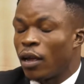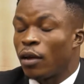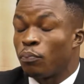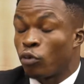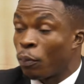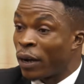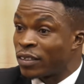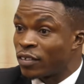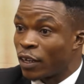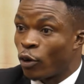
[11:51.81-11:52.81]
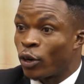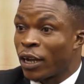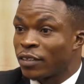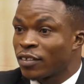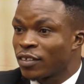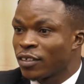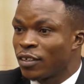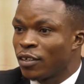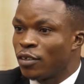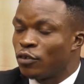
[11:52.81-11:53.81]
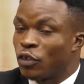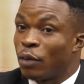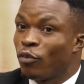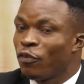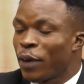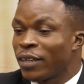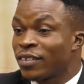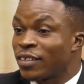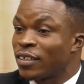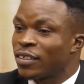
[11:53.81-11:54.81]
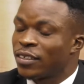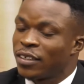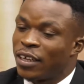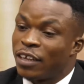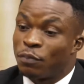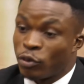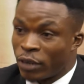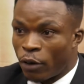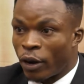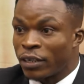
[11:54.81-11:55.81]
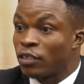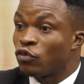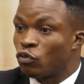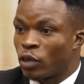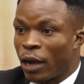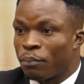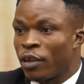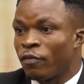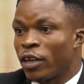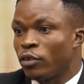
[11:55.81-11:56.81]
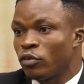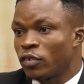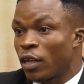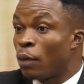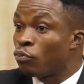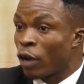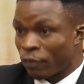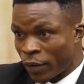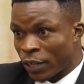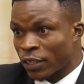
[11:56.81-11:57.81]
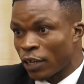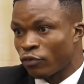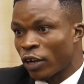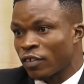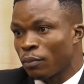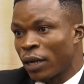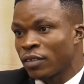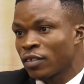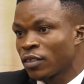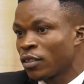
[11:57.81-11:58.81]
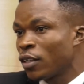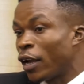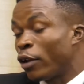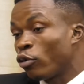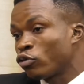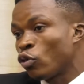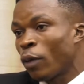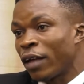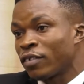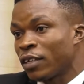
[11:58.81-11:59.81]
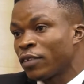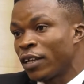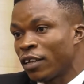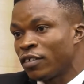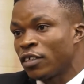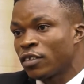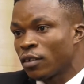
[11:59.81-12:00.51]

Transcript: properties and all that? So the movement is built around these two campaign venues. April as Financial Literacy Month and October as Gift and Estate